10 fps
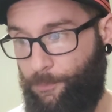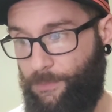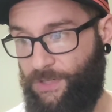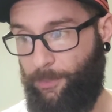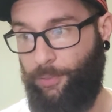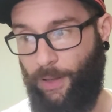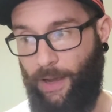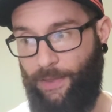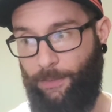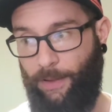
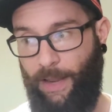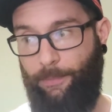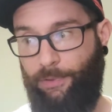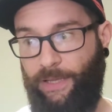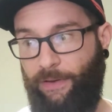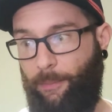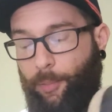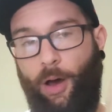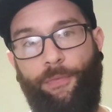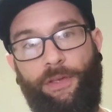supply them, and I believe I
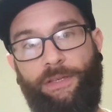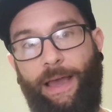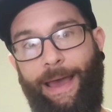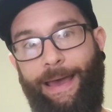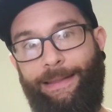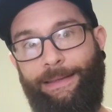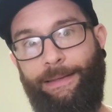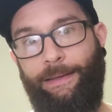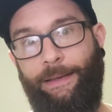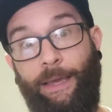bought these at
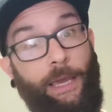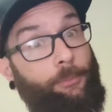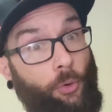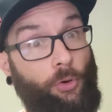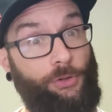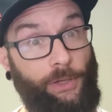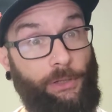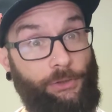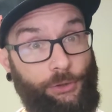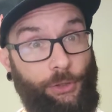a
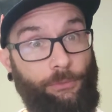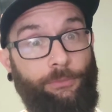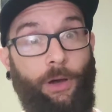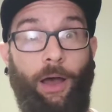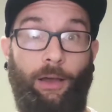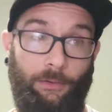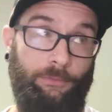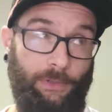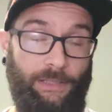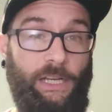motorcycle show.
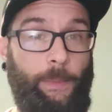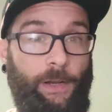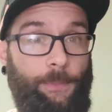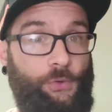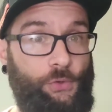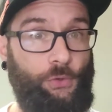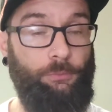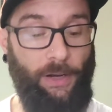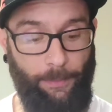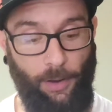That's coming up soon,
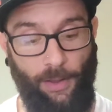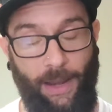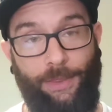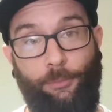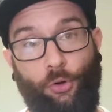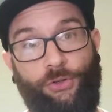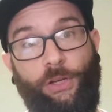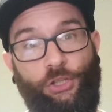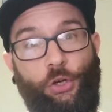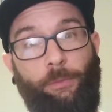but I bought it at the
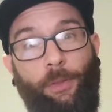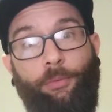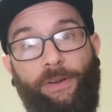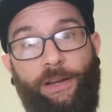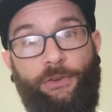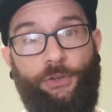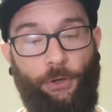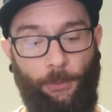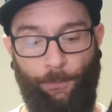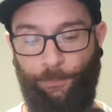motorcycle show about 3 years
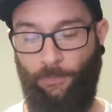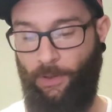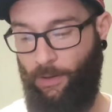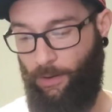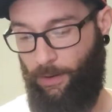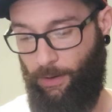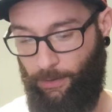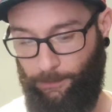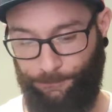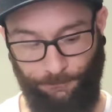ago.
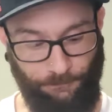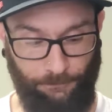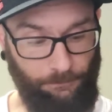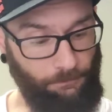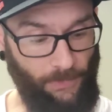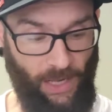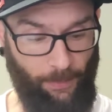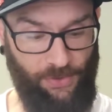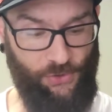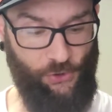And I've
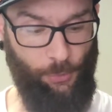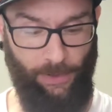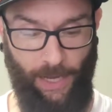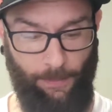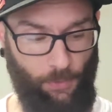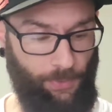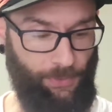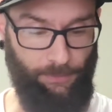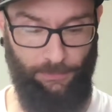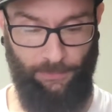been super happy with
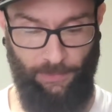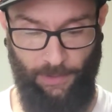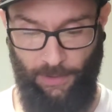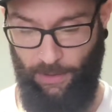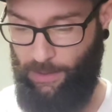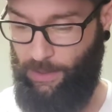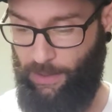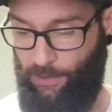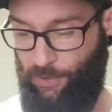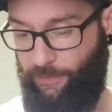them.
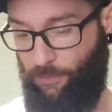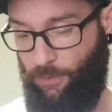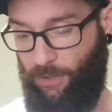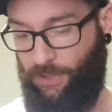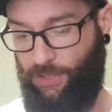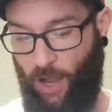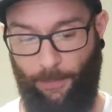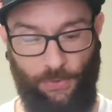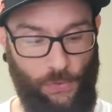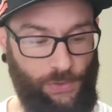I don't even want to
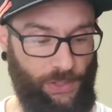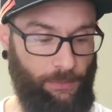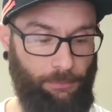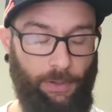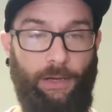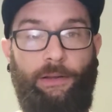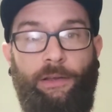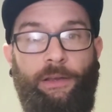stop using them, but